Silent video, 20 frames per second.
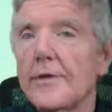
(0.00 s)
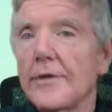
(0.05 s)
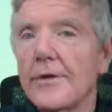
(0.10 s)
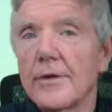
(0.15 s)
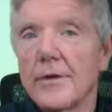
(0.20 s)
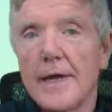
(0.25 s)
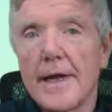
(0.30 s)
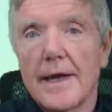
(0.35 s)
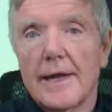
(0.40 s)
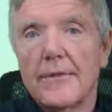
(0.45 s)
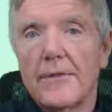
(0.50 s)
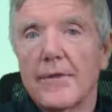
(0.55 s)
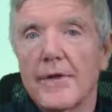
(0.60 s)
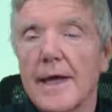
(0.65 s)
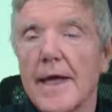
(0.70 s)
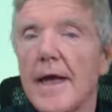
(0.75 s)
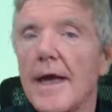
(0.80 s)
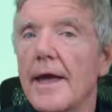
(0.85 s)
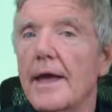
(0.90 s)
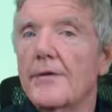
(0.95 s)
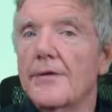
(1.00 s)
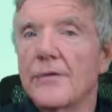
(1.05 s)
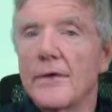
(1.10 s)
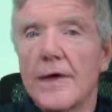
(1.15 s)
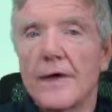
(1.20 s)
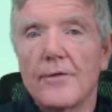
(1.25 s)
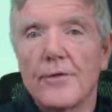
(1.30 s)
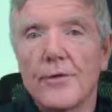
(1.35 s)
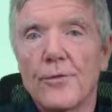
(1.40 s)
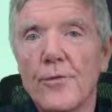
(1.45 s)
you'll have your gas, you'll
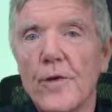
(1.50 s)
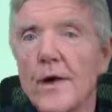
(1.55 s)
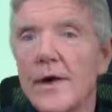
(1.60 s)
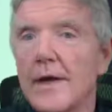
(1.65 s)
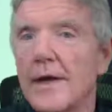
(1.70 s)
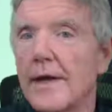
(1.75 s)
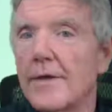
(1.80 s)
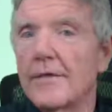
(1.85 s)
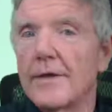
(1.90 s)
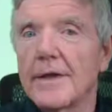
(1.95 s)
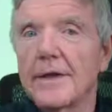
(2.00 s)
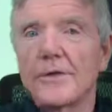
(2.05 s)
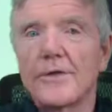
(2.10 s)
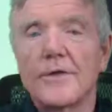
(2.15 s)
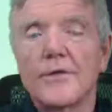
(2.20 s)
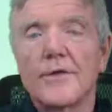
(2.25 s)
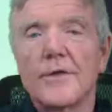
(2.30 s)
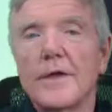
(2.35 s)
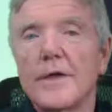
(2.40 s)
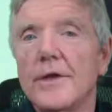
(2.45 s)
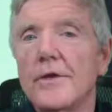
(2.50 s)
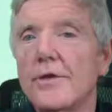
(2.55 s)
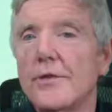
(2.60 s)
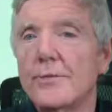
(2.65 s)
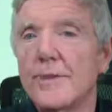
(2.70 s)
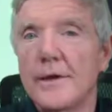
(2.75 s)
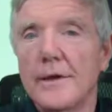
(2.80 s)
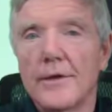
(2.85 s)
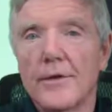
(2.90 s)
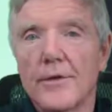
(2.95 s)
have your water, you have electricity, you'll
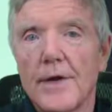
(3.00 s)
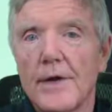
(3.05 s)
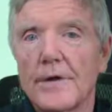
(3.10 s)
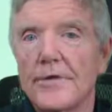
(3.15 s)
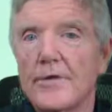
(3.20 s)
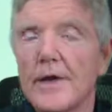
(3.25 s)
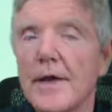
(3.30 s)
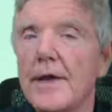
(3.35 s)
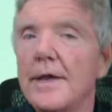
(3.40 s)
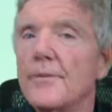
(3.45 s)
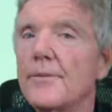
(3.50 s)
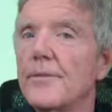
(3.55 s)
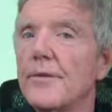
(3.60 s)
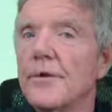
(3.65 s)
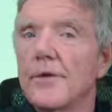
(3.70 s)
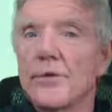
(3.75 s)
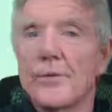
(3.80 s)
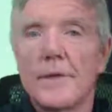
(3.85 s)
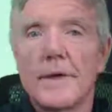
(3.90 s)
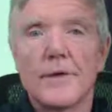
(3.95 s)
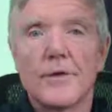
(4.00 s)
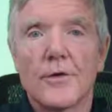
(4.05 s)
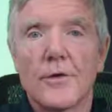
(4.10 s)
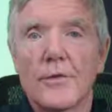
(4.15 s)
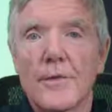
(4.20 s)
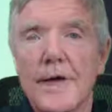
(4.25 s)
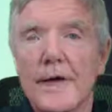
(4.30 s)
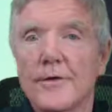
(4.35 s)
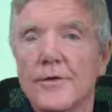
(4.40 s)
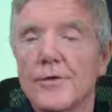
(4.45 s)
be in great shape, you'll be able to go
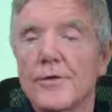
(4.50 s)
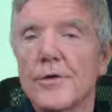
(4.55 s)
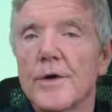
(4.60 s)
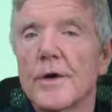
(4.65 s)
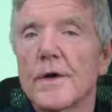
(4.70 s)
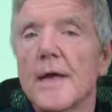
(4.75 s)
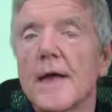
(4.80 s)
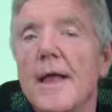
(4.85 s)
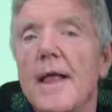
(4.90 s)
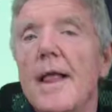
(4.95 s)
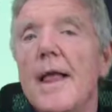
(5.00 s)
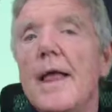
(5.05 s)
back to work.